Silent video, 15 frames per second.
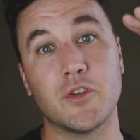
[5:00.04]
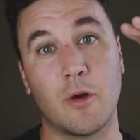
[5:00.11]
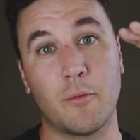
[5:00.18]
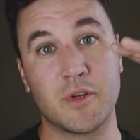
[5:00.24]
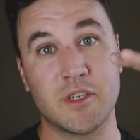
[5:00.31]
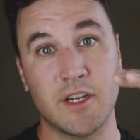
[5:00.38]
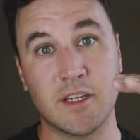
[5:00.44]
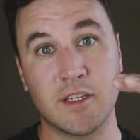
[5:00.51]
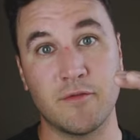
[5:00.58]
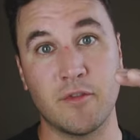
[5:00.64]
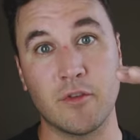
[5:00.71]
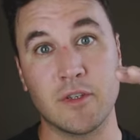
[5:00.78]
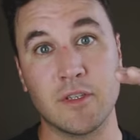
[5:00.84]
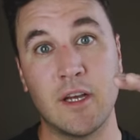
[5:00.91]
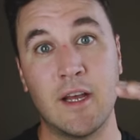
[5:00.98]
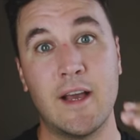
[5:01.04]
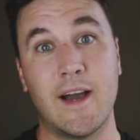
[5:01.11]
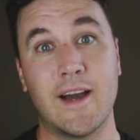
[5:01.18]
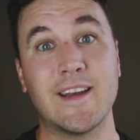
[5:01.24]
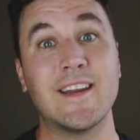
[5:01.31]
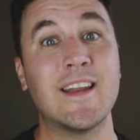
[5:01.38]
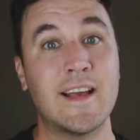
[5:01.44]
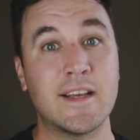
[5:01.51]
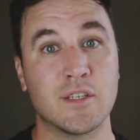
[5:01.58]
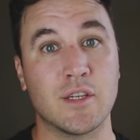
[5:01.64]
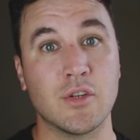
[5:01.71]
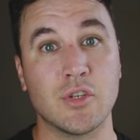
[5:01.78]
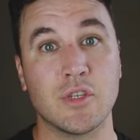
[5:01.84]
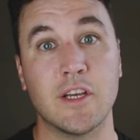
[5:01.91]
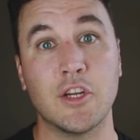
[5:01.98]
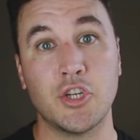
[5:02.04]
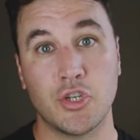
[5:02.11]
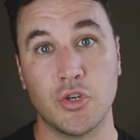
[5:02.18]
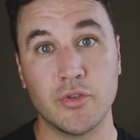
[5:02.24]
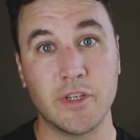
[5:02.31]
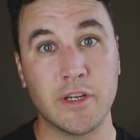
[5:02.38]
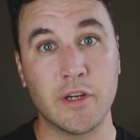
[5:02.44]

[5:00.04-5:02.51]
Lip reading: top 6 foot, and in essence it should